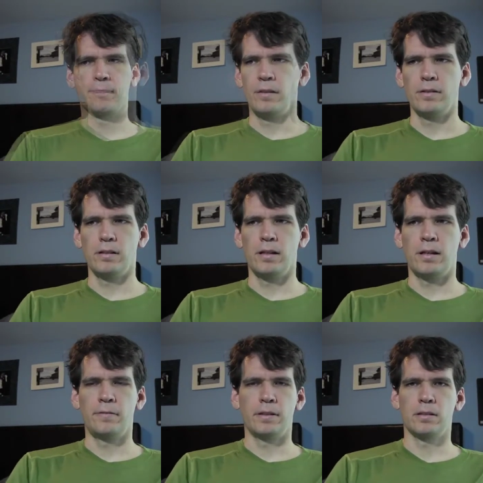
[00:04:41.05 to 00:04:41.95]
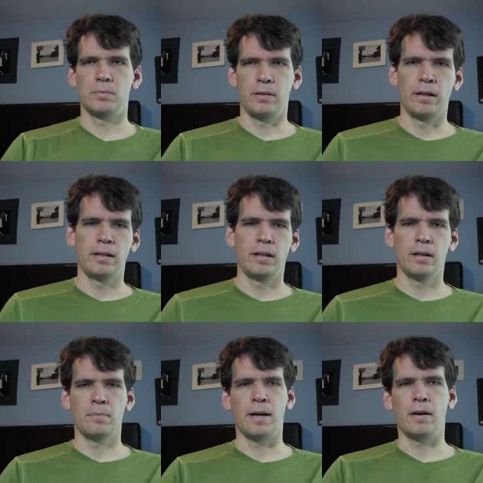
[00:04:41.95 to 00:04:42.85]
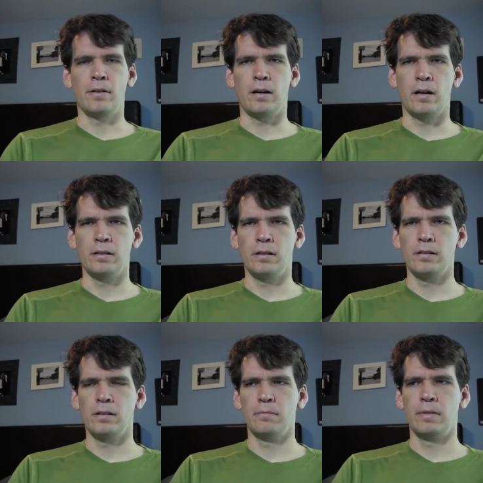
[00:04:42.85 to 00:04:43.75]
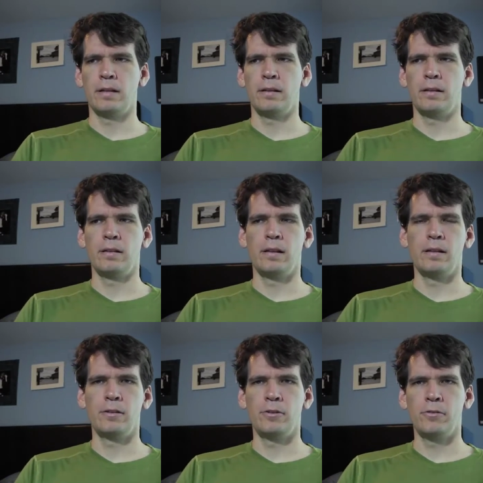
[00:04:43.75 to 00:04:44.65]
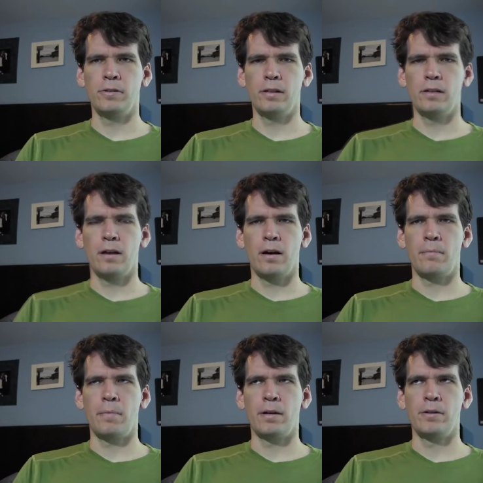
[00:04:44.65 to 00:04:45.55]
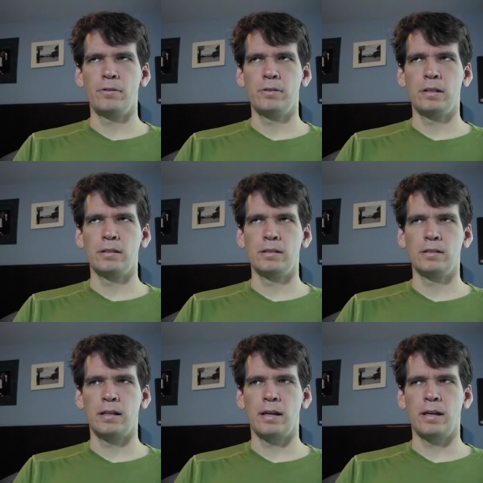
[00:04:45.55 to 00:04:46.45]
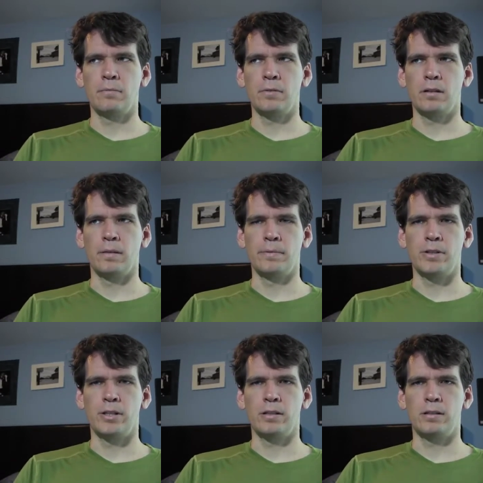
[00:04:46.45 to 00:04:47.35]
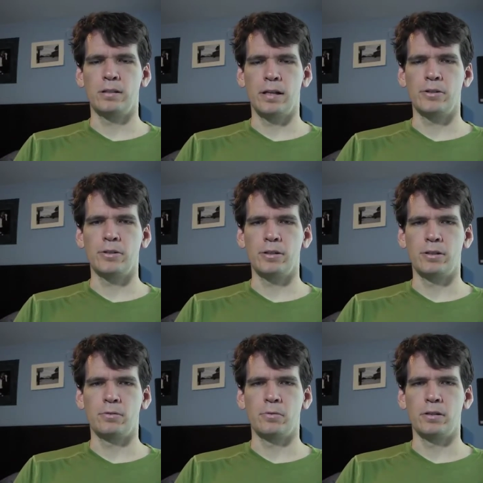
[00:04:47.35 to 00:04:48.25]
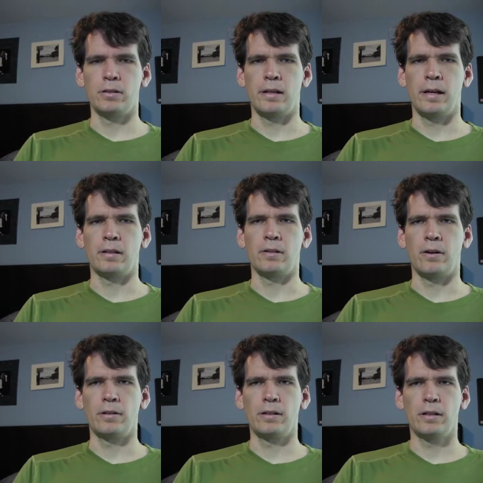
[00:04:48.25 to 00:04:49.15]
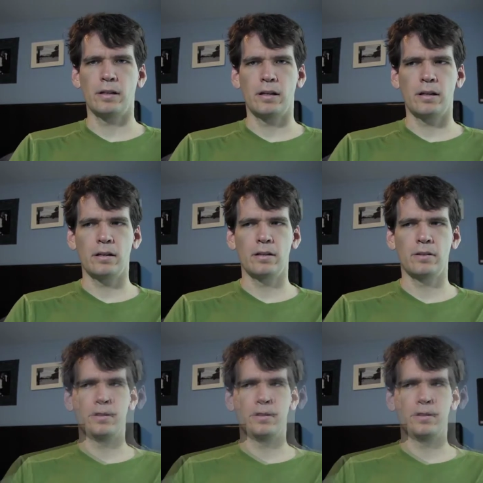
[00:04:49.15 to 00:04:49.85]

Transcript: There's a lot of explaining about autism, and they do it uh, by using Sam's obsession with Antarctica.